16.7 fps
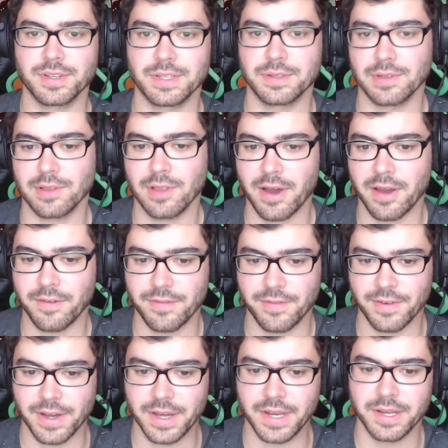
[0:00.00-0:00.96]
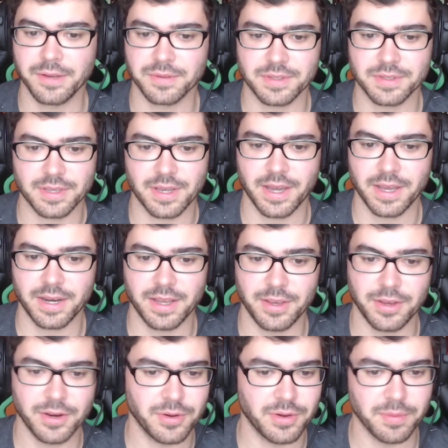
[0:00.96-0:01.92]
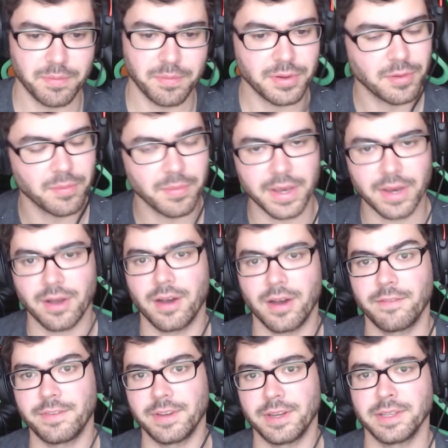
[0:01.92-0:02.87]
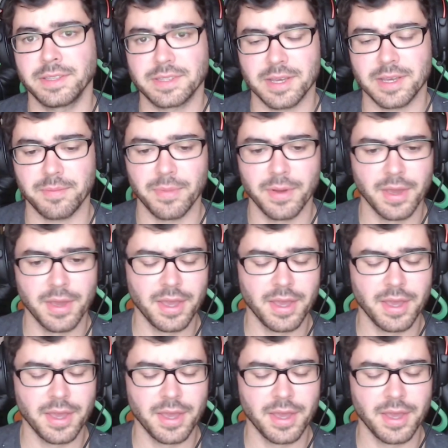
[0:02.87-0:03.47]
It was a lot of fun. It's kind of, you know, it built my confidence up.